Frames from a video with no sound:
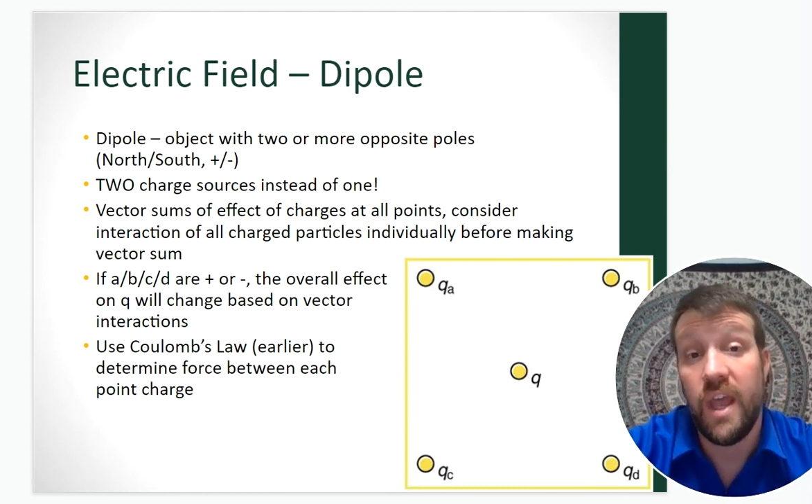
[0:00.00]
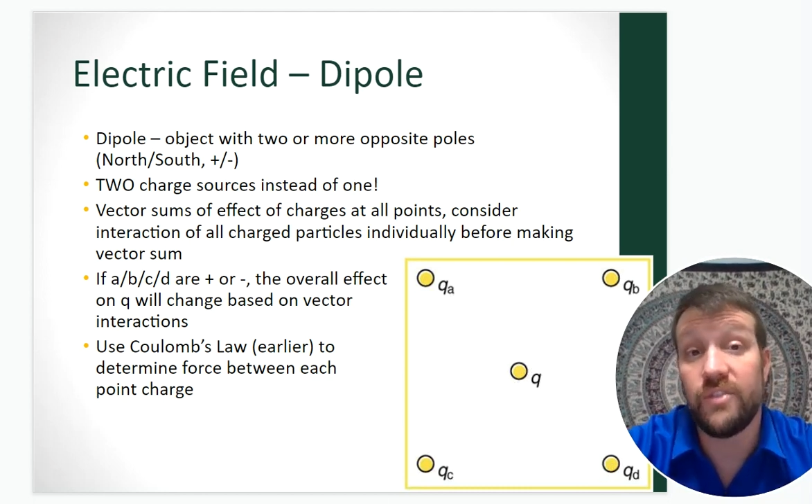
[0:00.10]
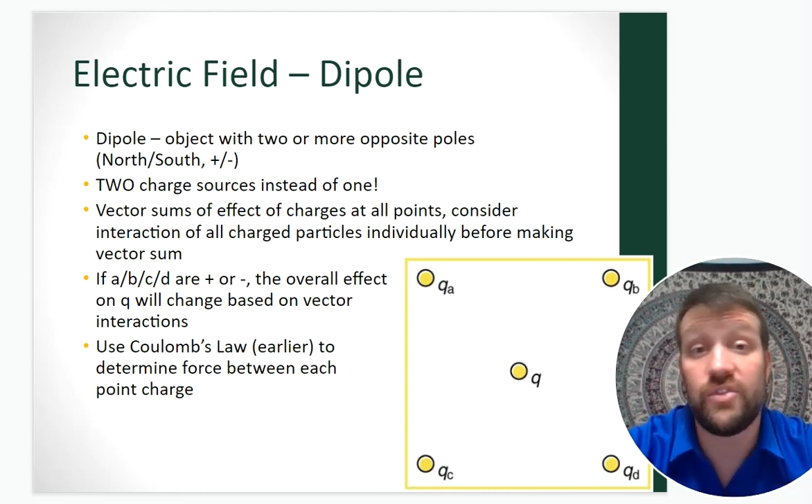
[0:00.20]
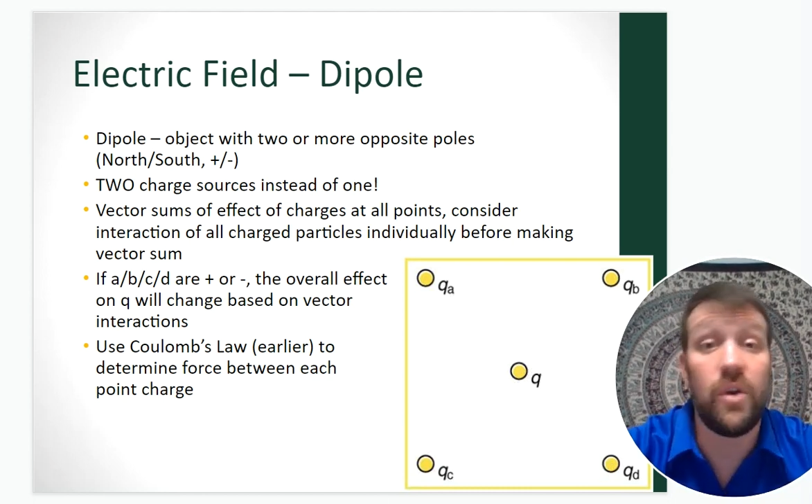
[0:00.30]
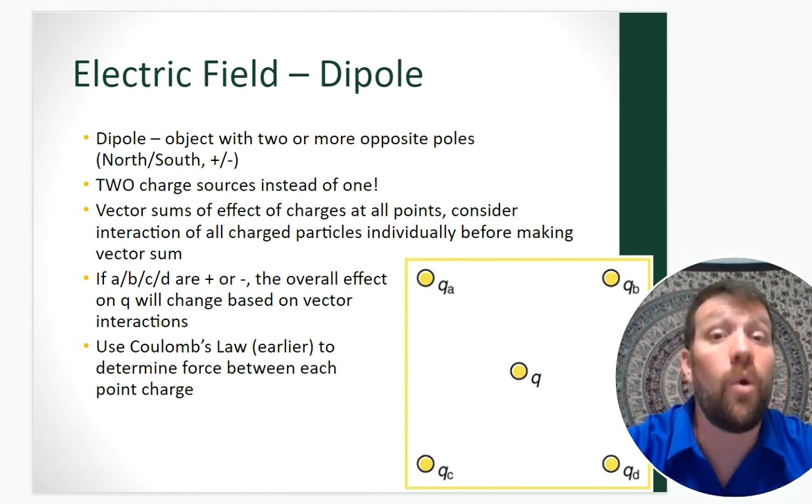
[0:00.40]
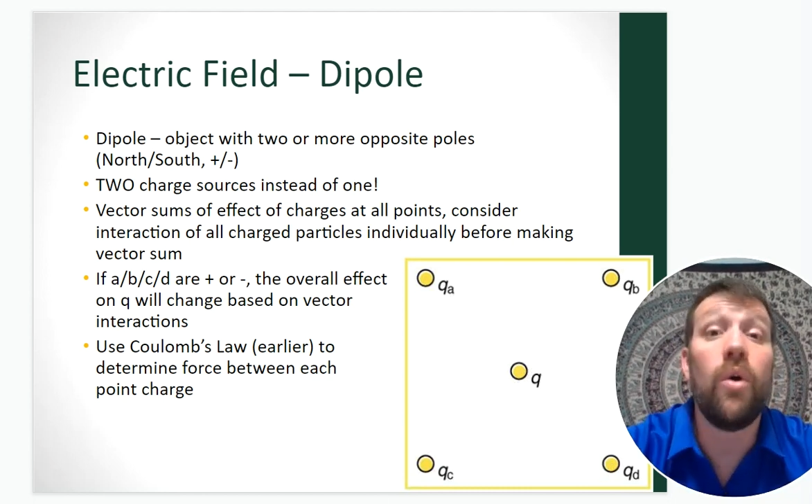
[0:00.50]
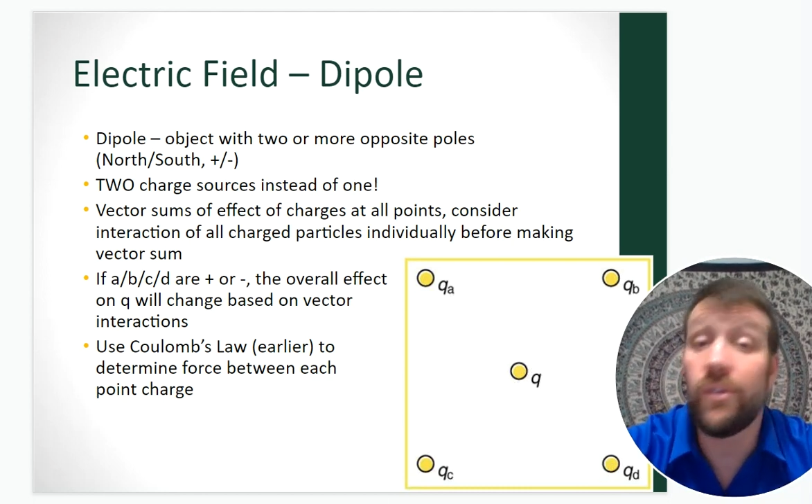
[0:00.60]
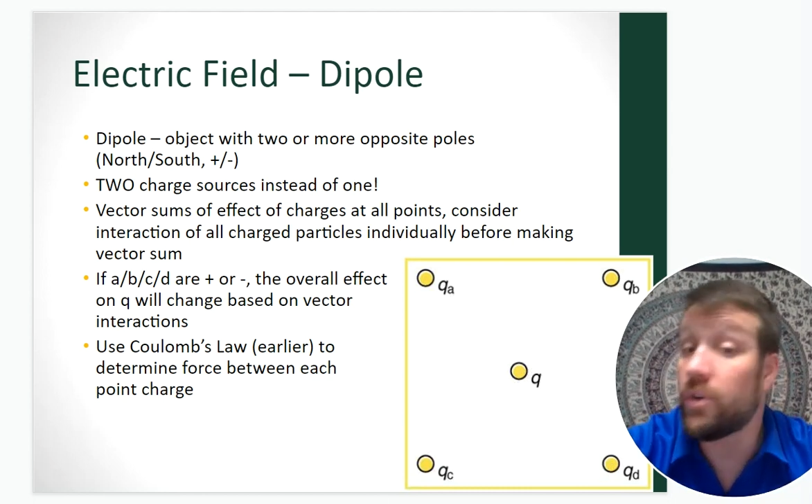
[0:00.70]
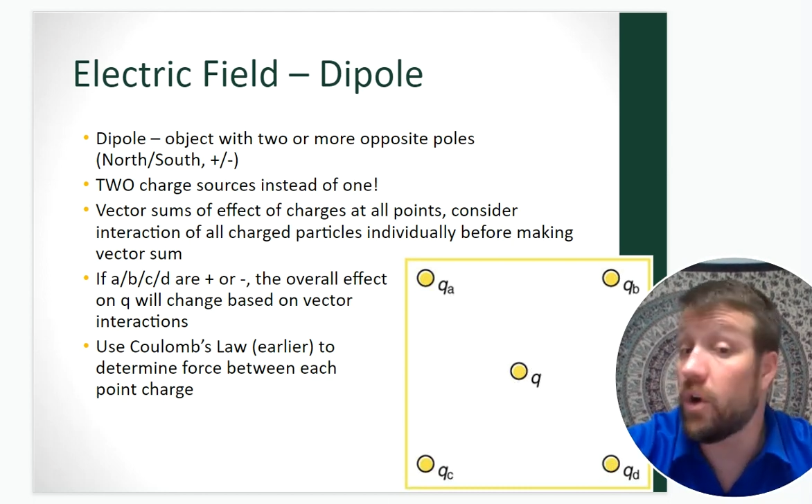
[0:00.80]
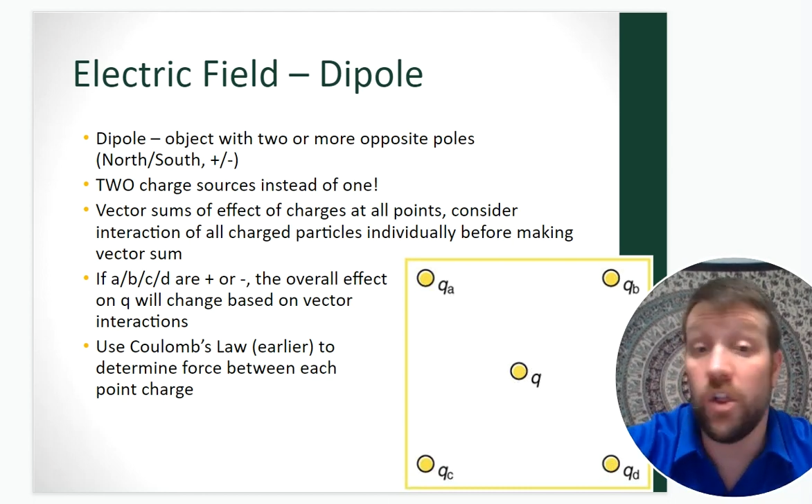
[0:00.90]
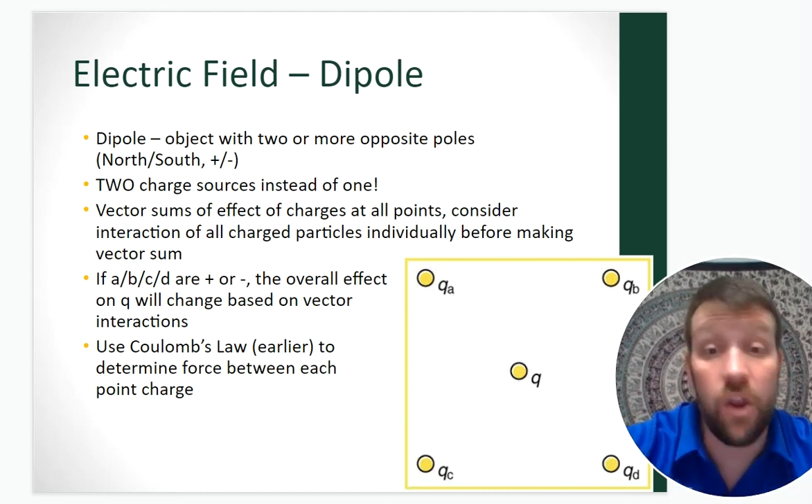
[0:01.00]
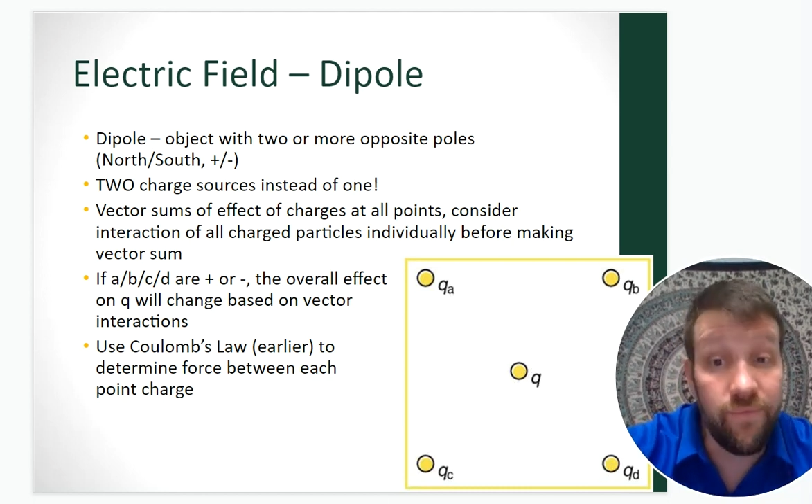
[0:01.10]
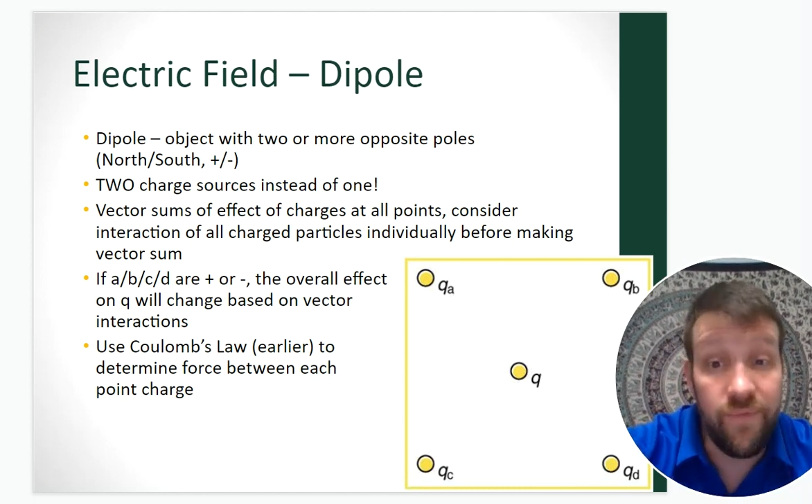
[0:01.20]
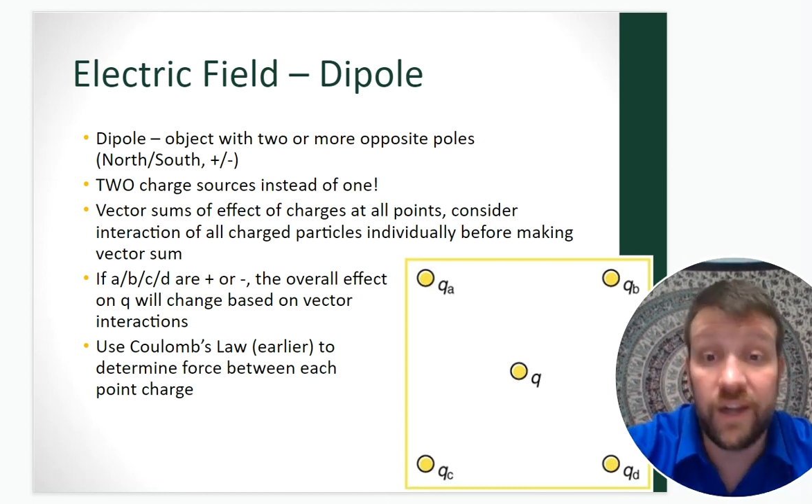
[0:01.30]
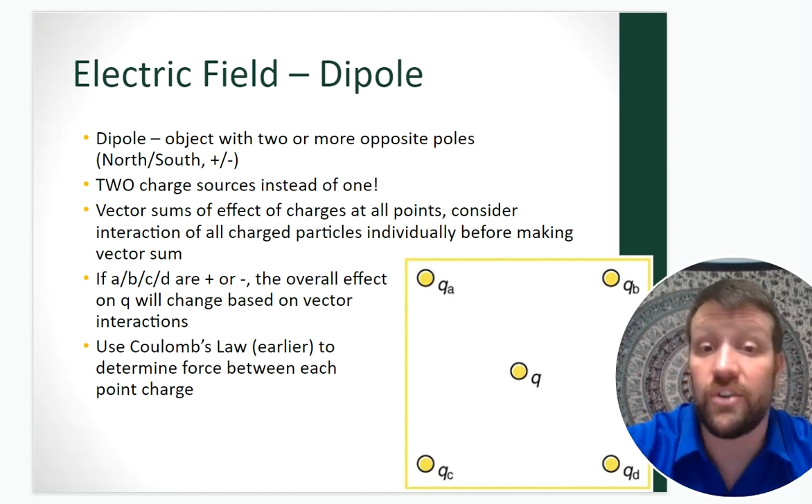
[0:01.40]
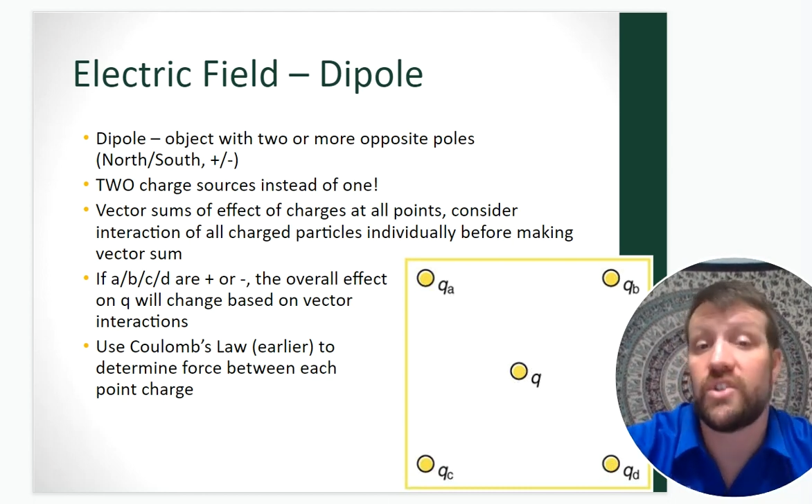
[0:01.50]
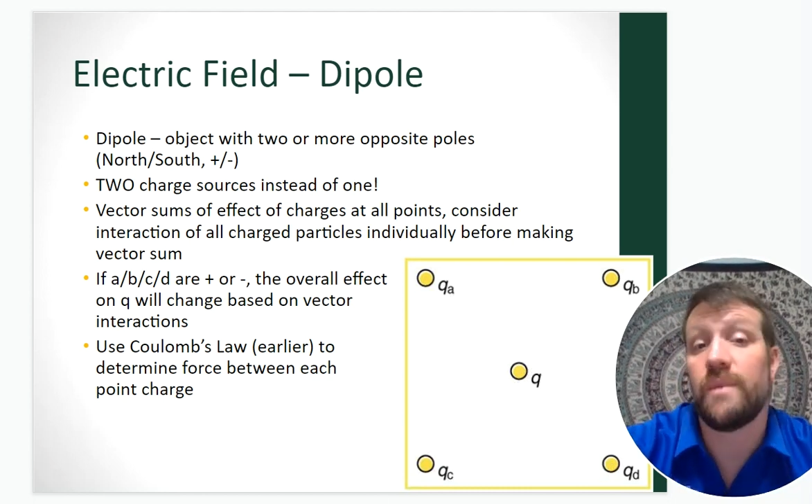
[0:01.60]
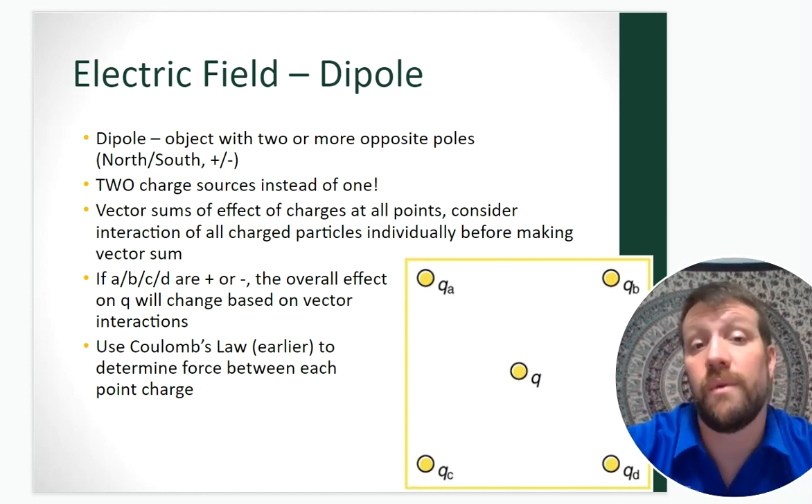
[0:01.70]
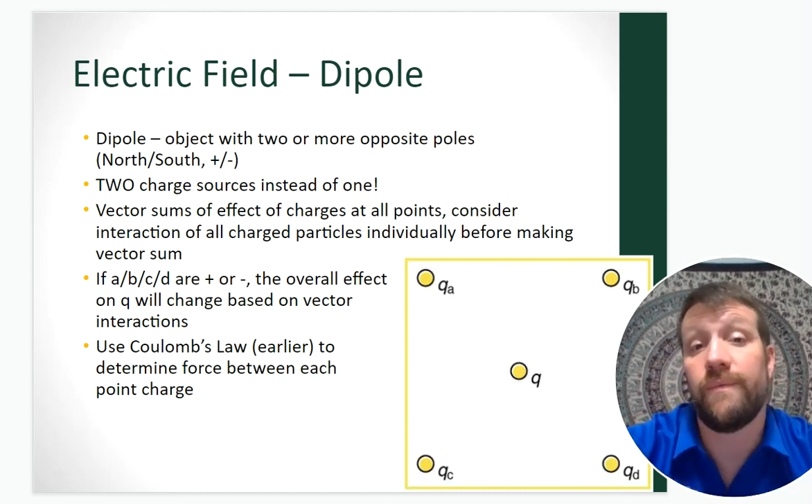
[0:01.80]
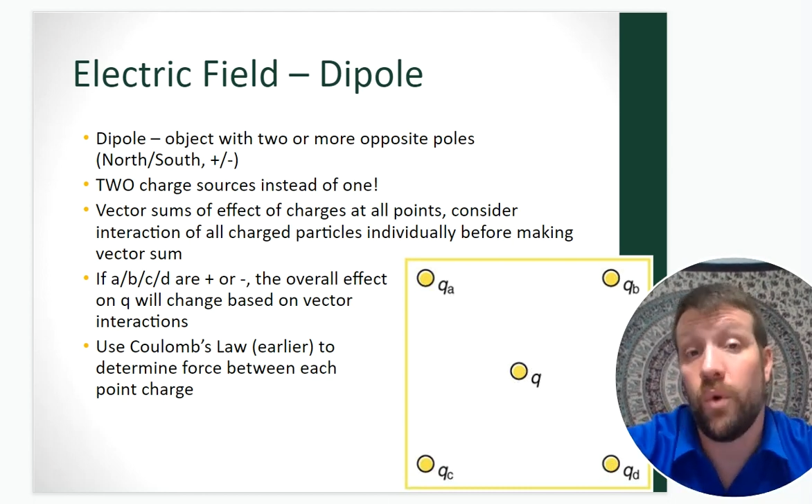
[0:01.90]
and so overall our vector sum of